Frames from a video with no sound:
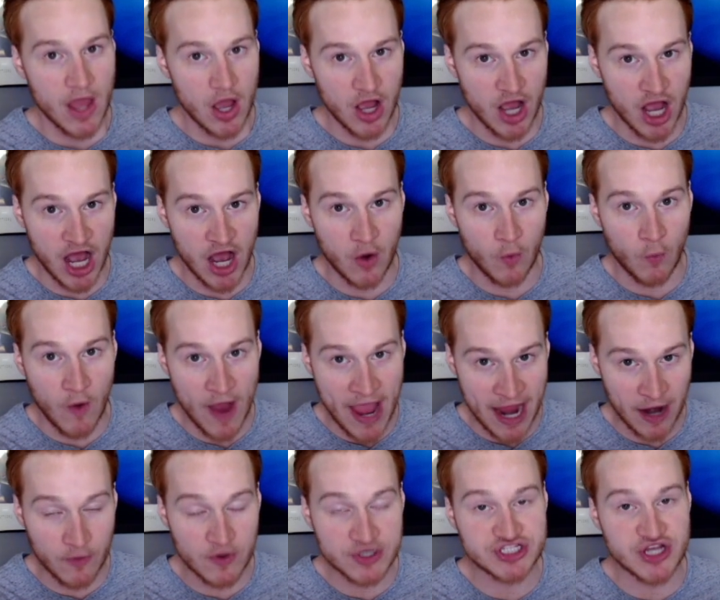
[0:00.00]

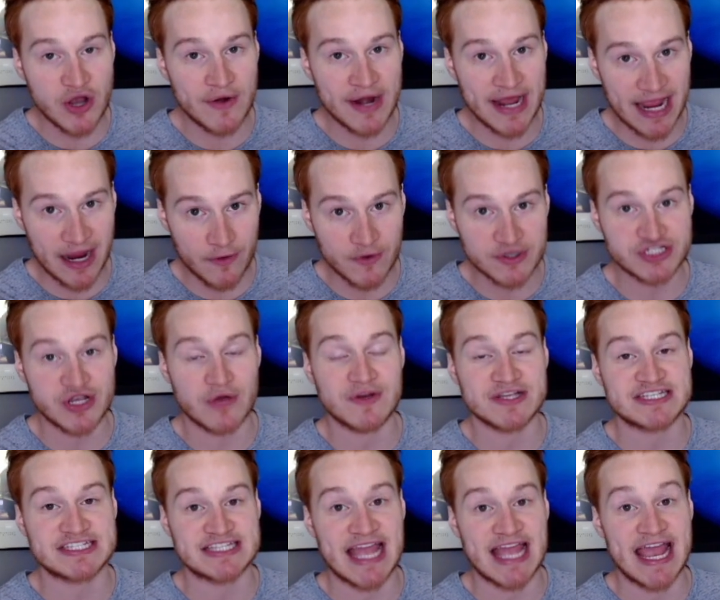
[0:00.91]
Arizona, Arizona
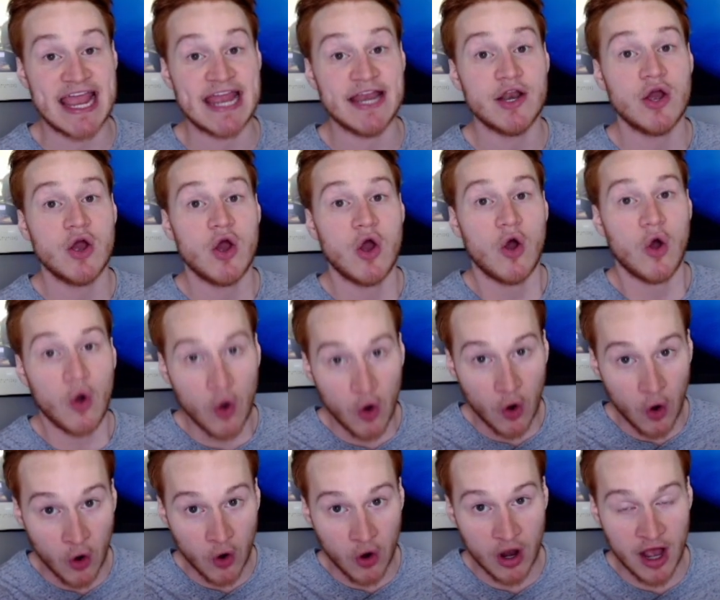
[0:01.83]
State,
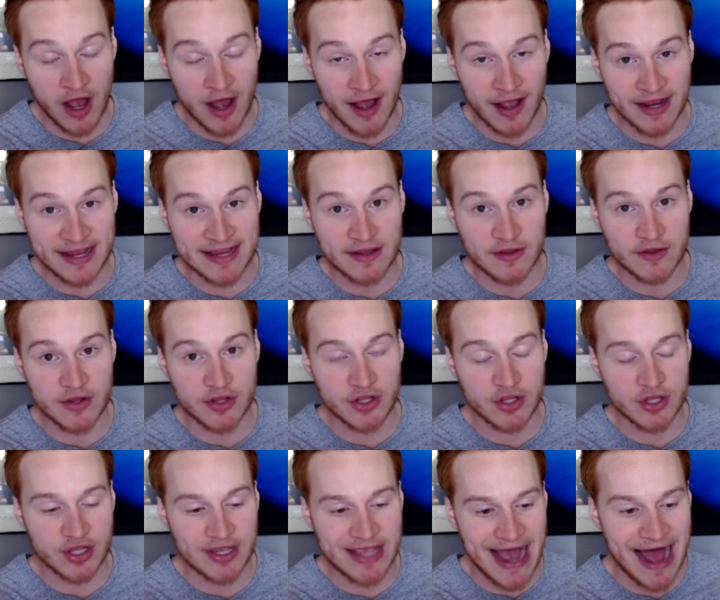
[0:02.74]
or
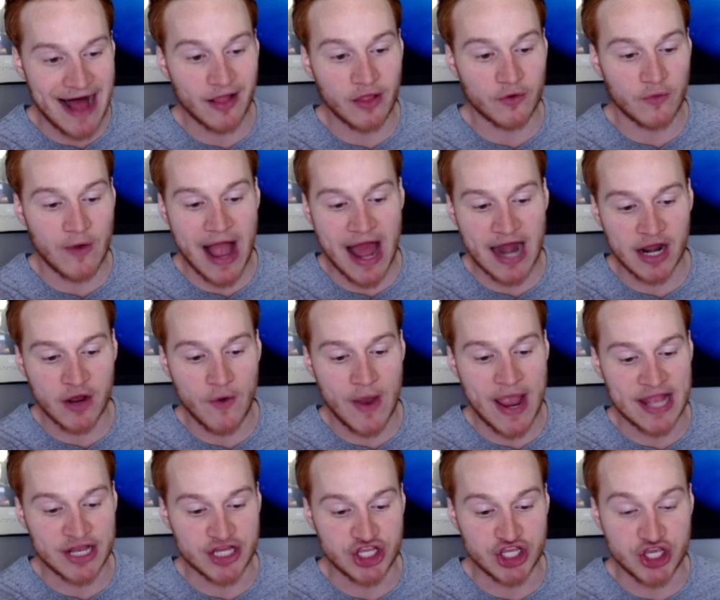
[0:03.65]
Colorado,
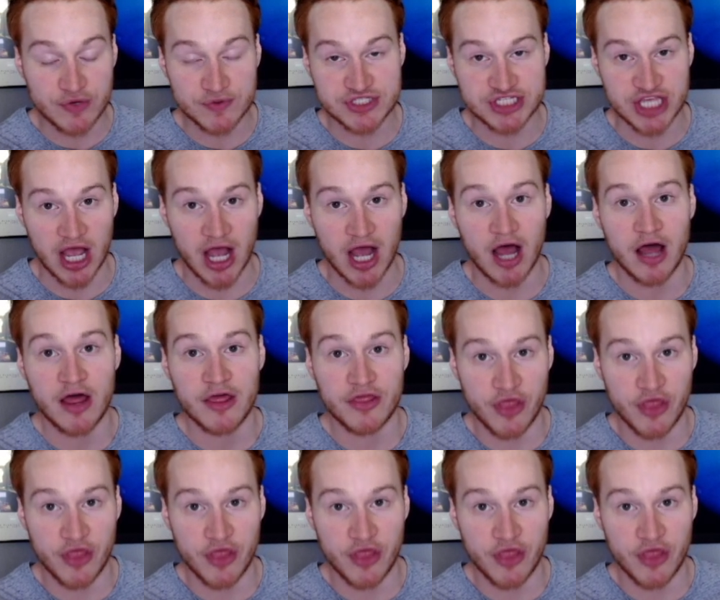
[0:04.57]
and Utah.